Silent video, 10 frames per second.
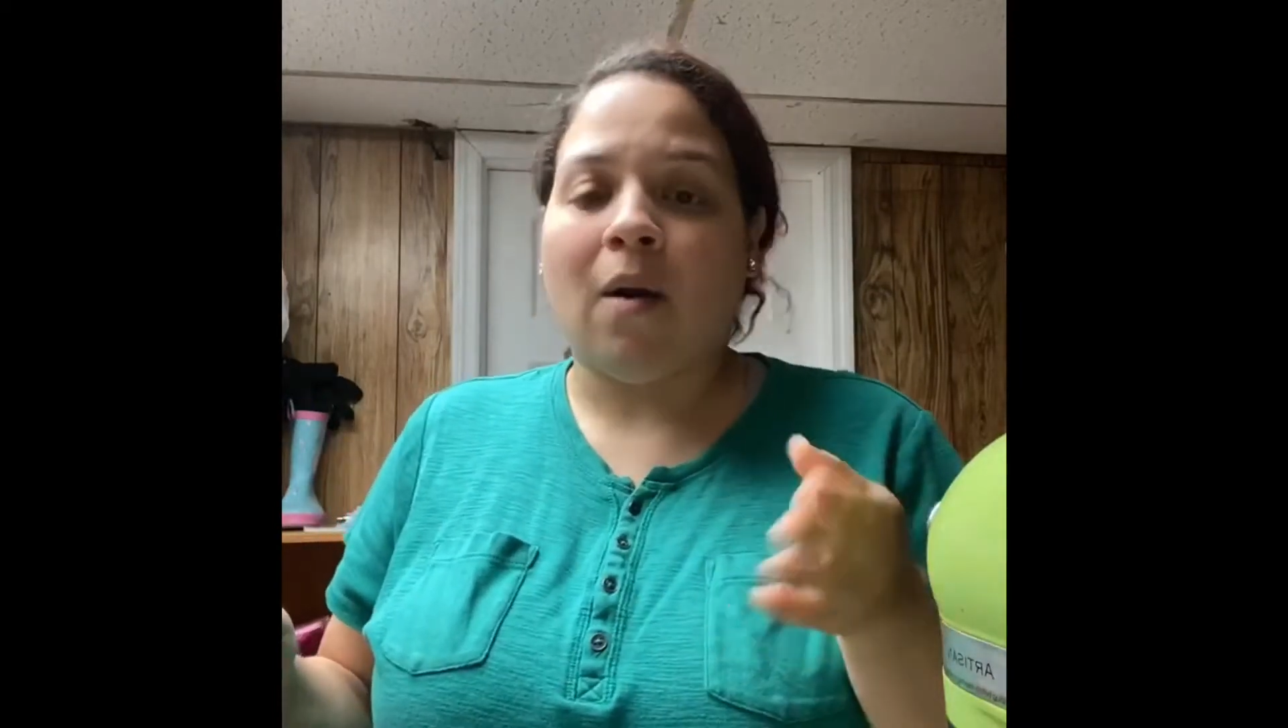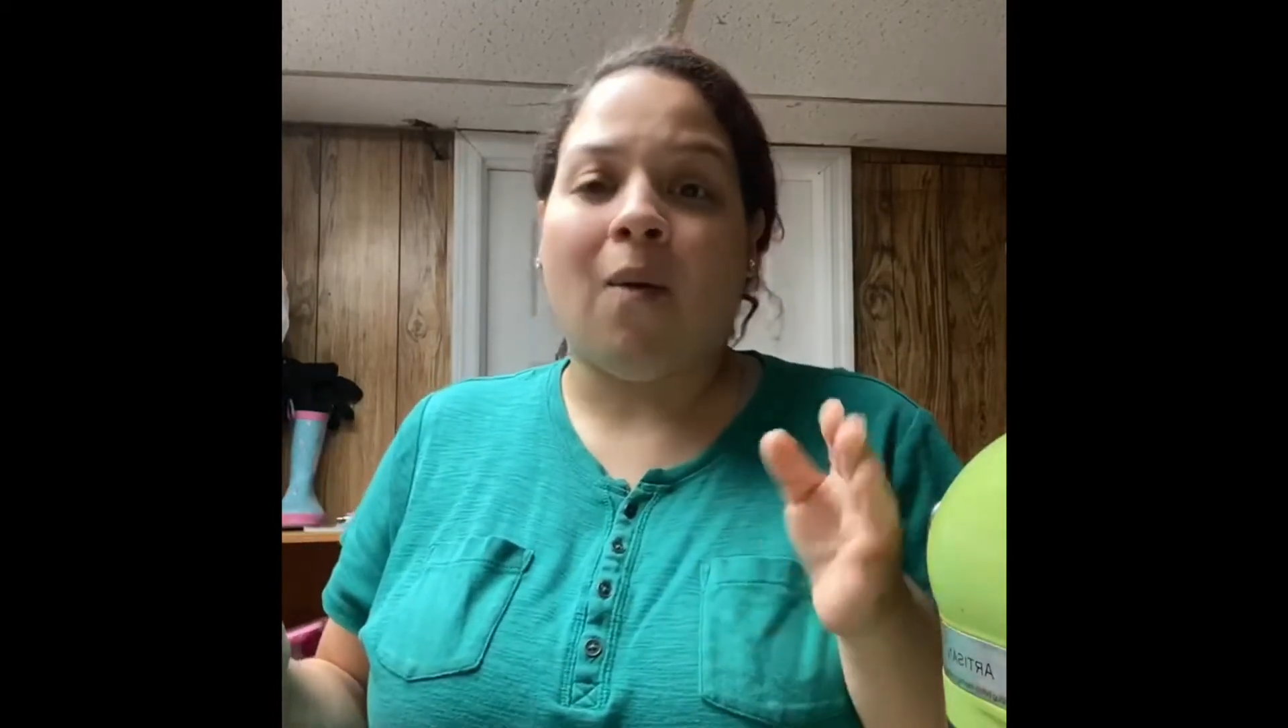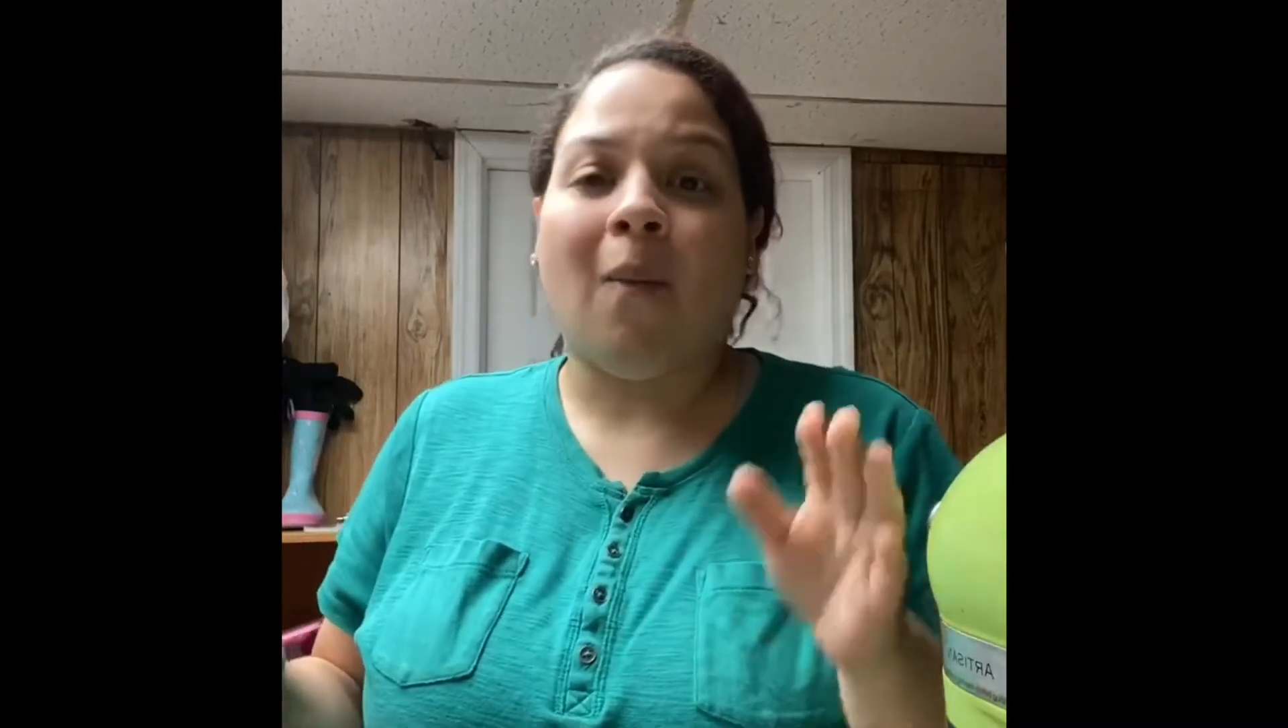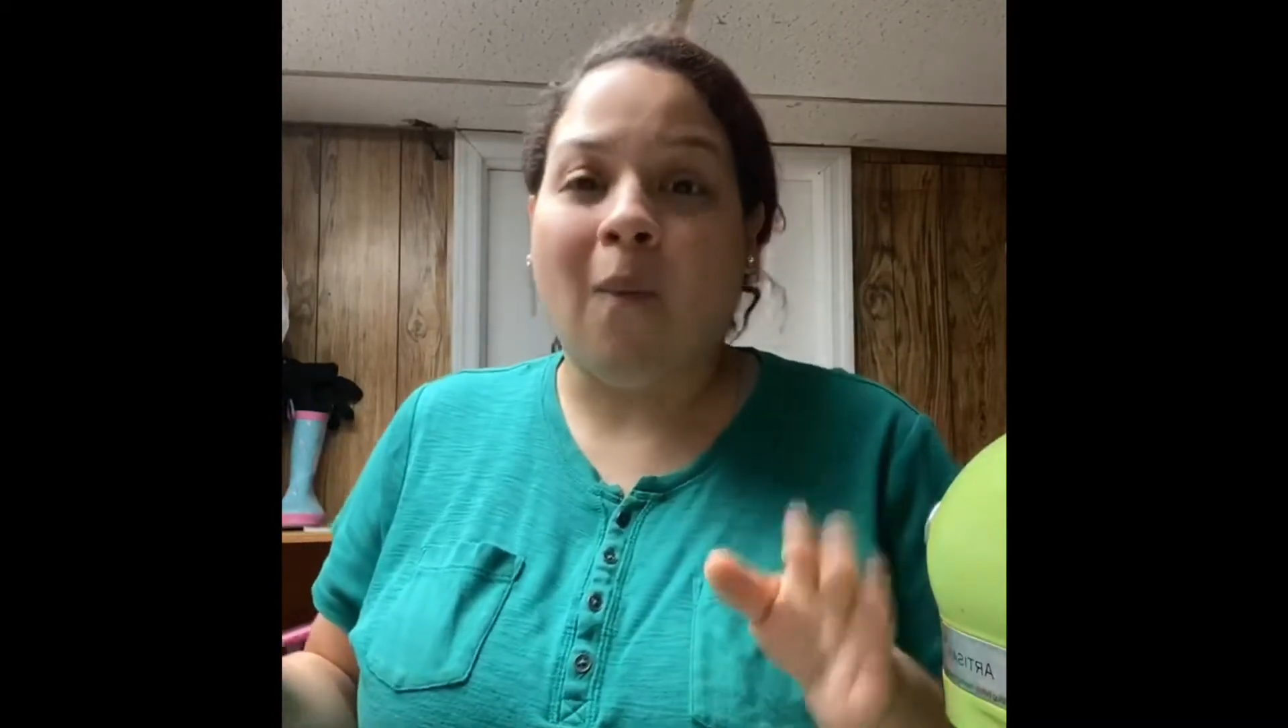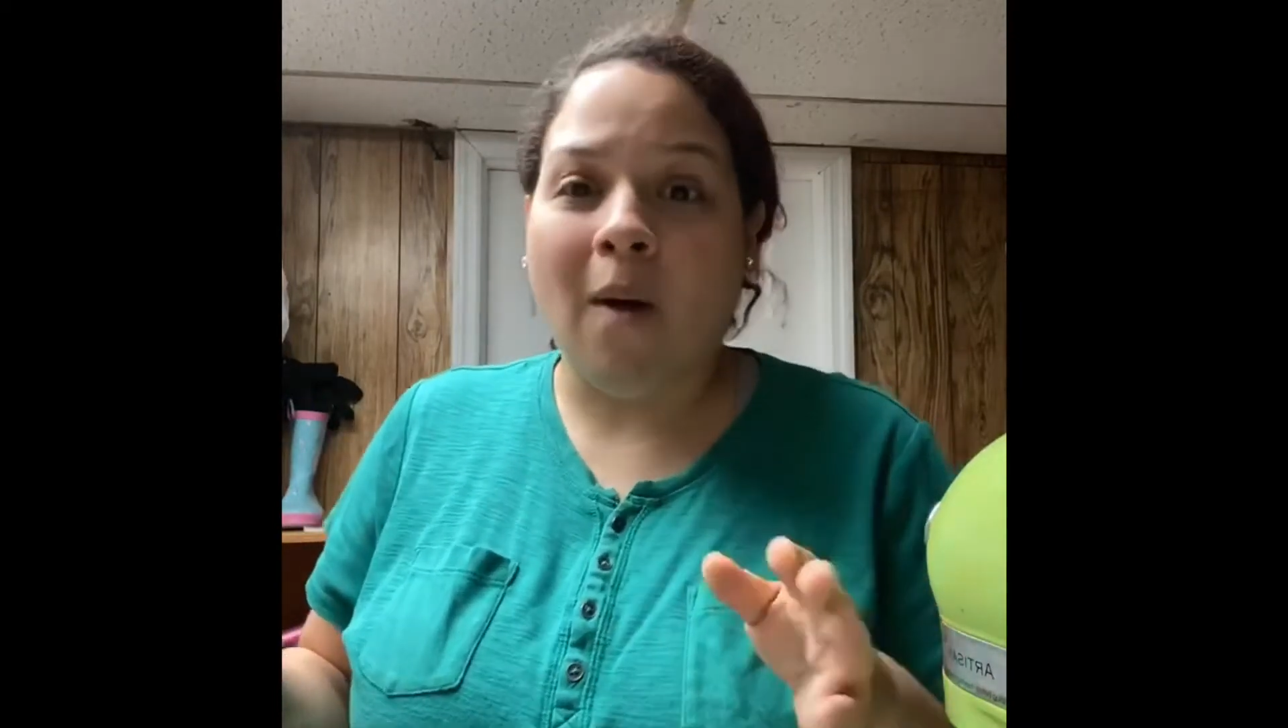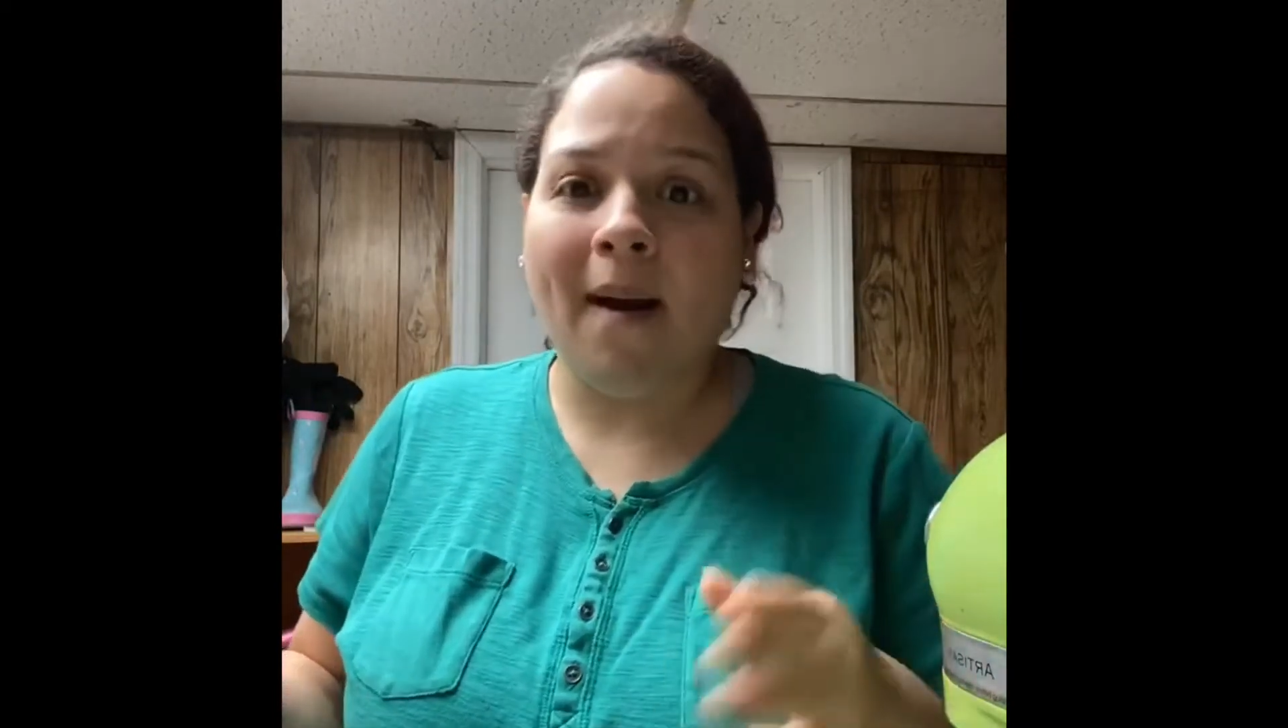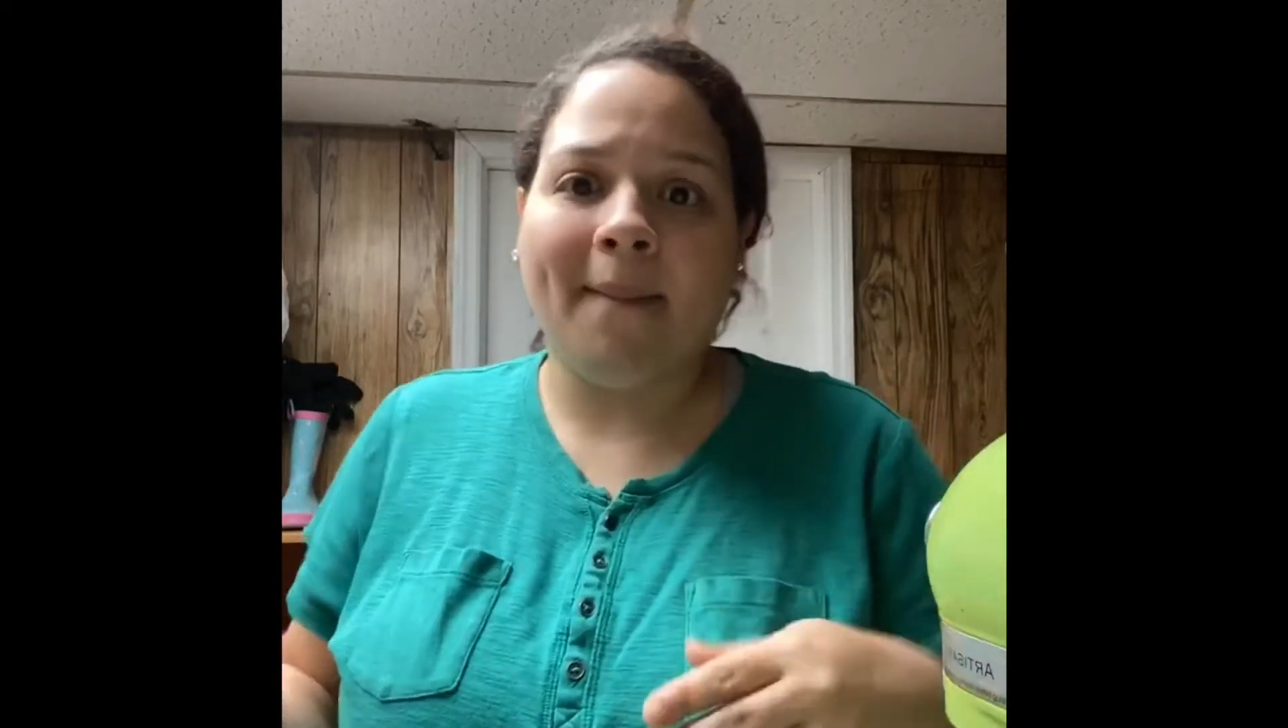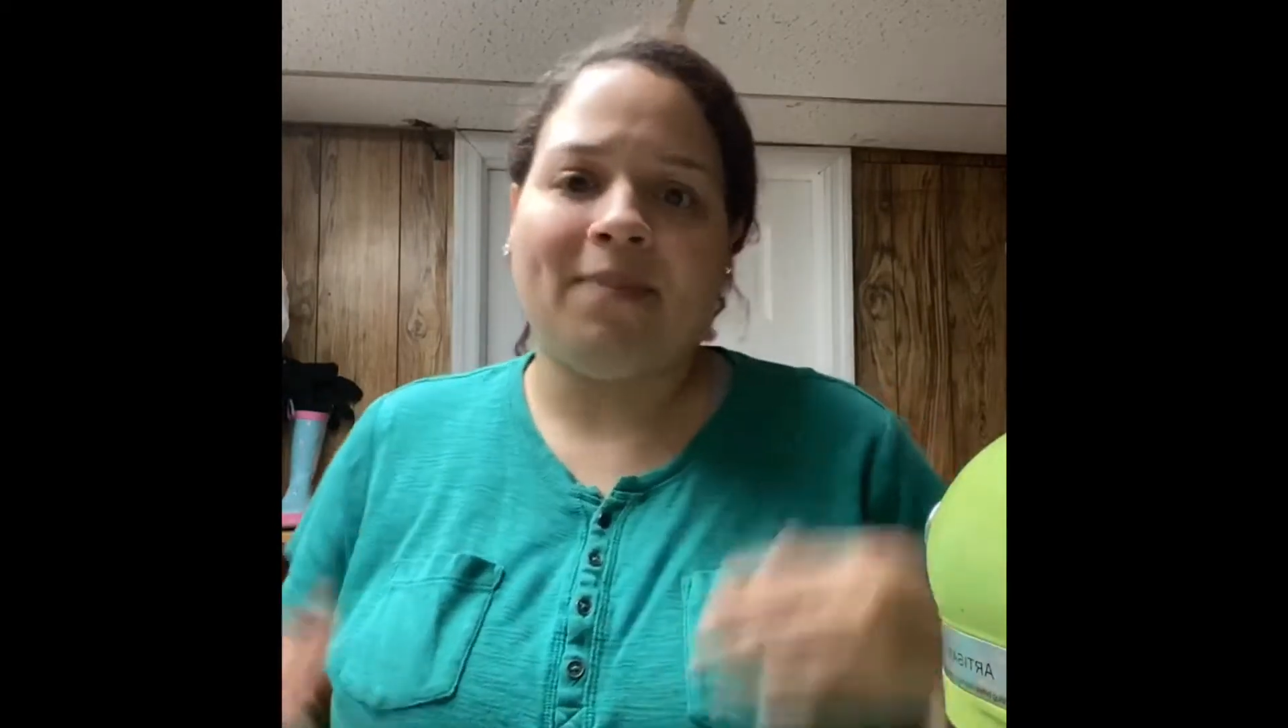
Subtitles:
warm,